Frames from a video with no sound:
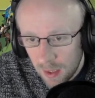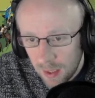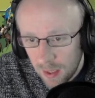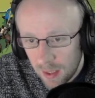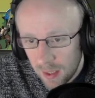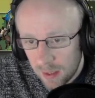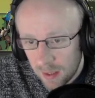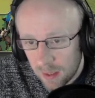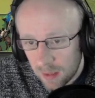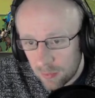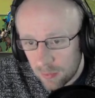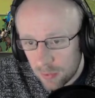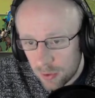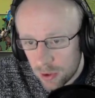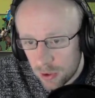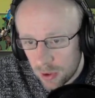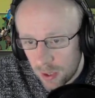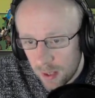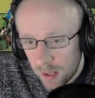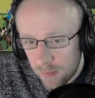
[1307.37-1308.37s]
And then we'll
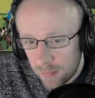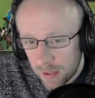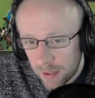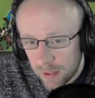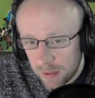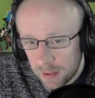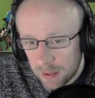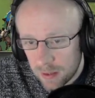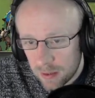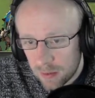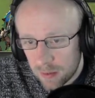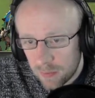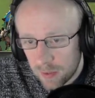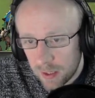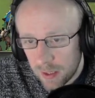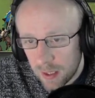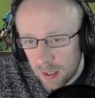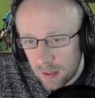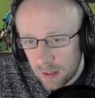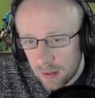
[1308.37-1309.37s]
try and break these in the
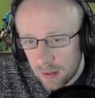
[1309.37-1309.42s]
rear.